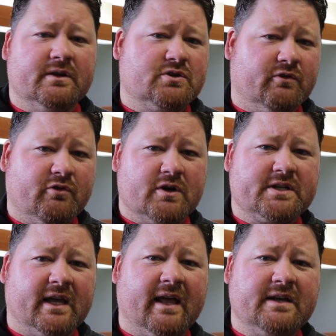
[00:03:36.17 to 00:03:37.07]
so, of
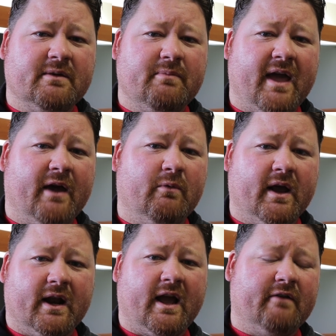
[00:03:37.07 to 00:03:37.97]
course, I lent him that. We
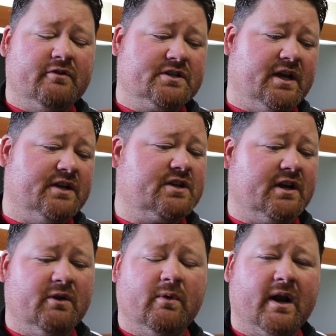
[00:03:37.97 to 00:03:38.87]
had a
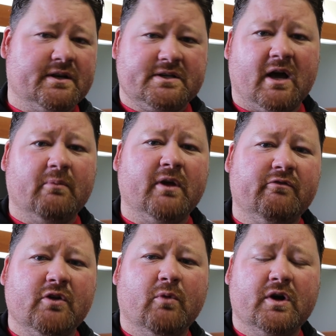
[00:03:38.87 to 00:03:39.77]
conversation. He went on to tell me a
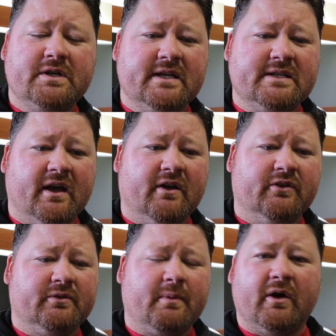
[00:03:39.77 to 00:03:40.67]
few more
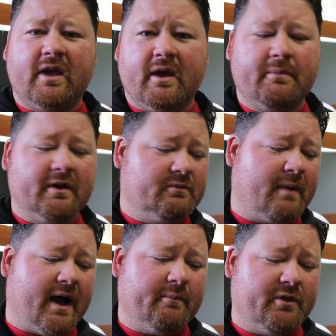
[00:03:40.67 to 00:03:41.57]
details about him and his
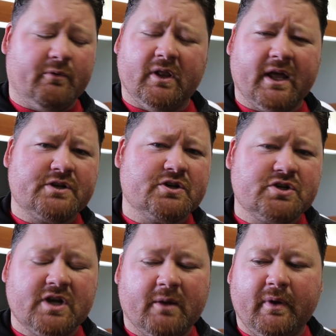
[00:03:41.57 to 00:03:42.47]
mom and their
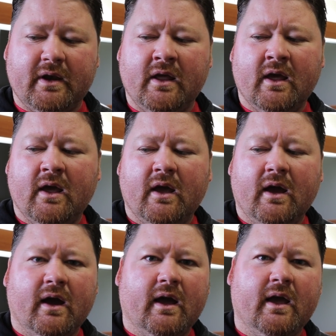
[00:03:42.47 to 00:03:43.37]
relationship, and
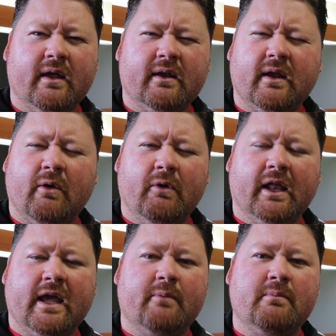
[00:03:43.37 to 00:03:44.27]
it
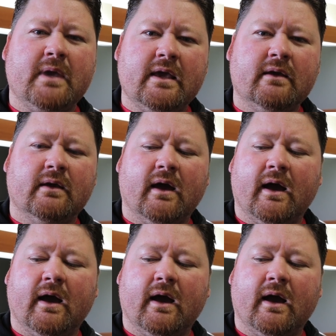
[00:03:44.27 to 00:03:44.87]
really hit me.